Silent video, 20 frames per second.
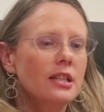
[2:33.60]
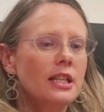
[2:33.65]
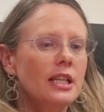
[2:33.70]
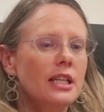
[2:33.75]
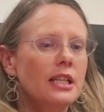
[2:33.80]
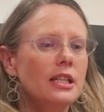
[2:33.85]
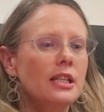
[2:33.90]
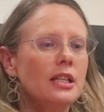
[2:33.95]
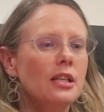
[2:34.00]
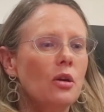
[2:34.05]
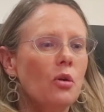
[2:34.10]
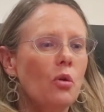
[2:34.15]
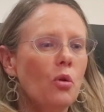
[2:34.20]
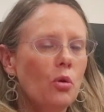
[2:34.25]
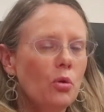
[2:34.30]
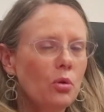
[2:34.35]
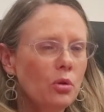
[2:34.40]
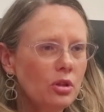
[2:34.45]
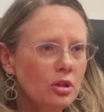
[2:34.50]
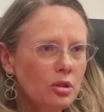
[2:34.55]
Then
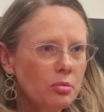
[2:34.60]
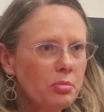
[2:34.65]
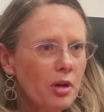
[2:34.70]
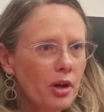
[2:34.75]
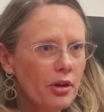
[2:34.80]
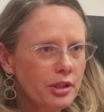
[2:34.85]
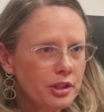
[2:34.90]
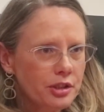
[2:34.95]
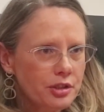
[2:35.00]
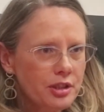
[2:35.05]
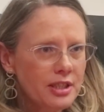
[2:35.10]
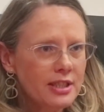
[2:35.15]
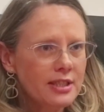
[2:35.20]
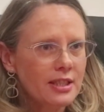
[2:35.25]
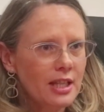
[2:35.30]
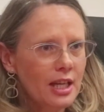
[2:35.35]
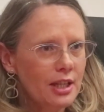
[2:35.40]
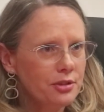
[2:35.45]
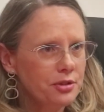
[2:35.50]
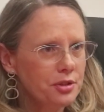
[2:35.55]
all
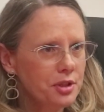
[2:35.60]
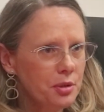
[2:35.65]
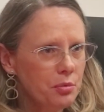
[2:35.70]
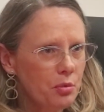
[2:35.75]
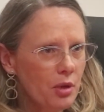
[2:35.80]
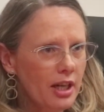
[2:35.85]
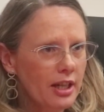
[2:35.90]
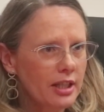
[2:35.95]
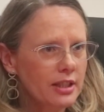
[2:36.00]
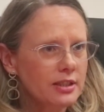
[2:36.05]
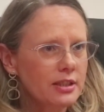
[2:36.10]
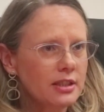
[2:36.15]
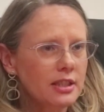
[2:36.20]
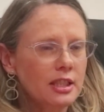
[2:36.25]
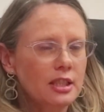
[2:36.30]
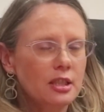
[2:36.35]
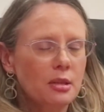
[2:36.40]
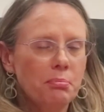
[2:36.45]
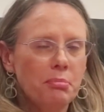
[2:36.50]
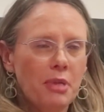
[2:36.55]
laboratories countrywide,
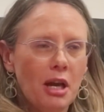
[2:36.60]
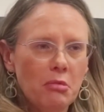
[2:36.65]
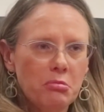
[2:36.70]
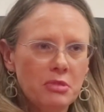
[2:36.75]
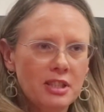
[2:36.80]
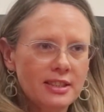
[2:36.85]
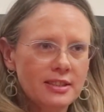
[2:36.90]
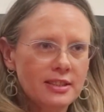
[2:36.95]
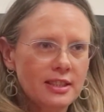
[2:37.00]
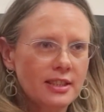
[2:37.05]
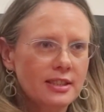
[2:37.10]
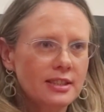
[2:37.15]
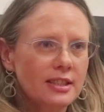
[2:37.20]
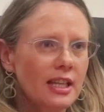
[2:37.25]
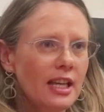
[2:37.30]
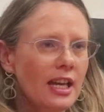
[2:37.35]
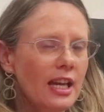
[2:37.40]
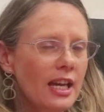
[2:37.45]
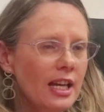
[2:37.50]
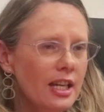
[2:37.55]
in the public
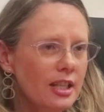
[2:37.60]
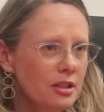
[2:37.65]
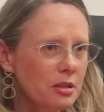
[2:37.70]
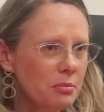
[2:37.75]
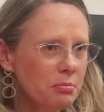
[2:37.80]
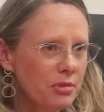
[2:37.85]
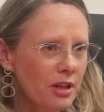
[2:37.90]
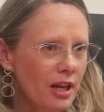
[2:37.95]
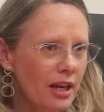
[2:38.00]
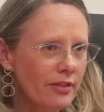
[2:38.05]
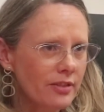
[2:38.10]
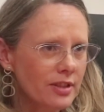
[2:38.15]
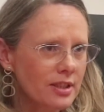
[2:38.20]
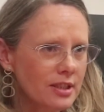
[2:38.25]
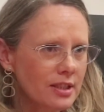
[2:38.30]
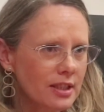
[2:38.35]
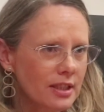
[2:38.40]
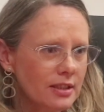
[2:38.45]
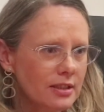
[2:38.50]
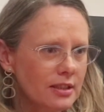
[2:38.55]
sector and the
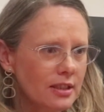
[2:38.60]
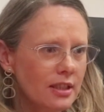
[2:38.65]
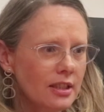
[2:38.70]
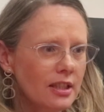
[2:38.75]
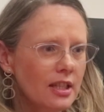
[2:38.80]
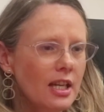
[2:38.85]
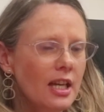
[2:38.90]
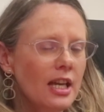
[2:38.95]
private sector,